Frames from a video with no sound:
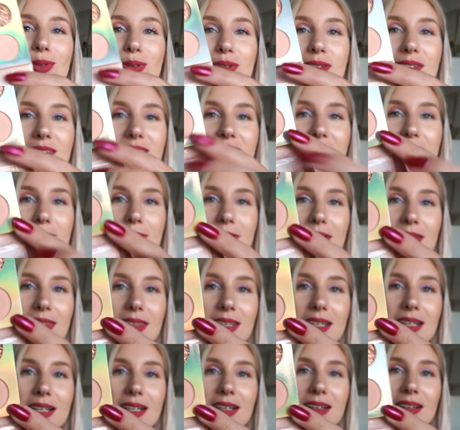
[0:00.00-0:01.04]
you can see right
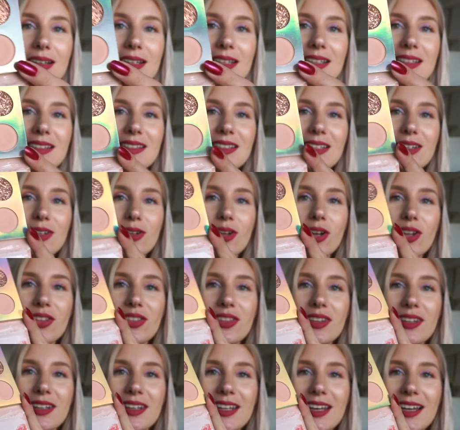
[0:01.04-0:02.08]
there, is
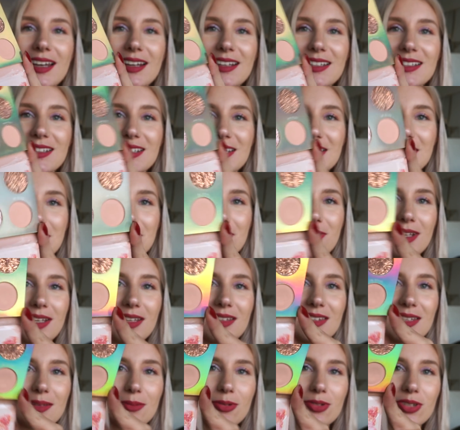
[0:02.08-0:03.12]
not that
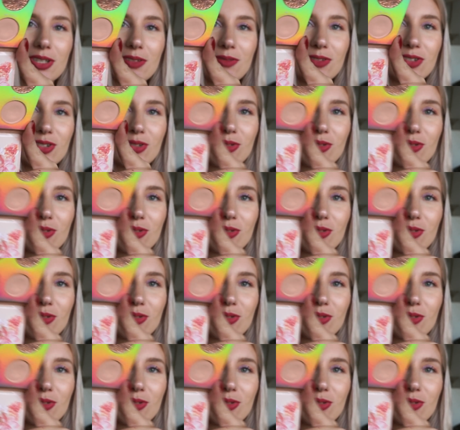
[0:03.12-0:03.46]
significant. I'm not even